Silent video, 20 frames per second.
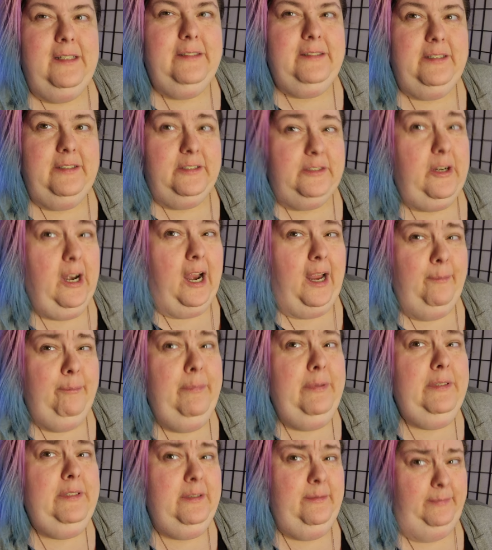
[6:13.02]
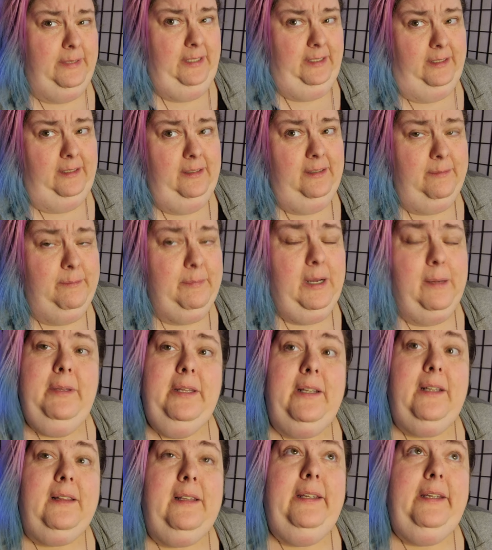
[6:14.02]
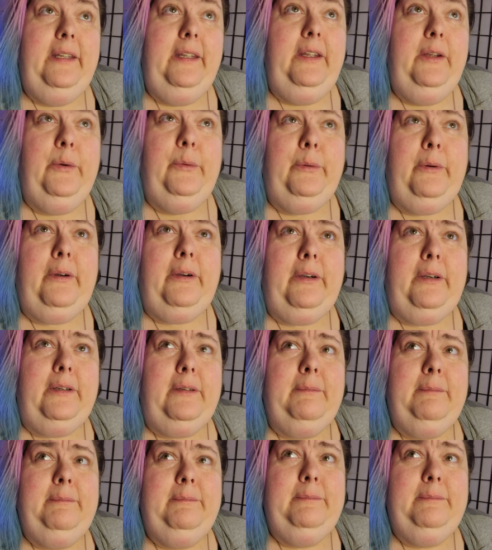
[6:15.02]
Subscribe to me publicly or,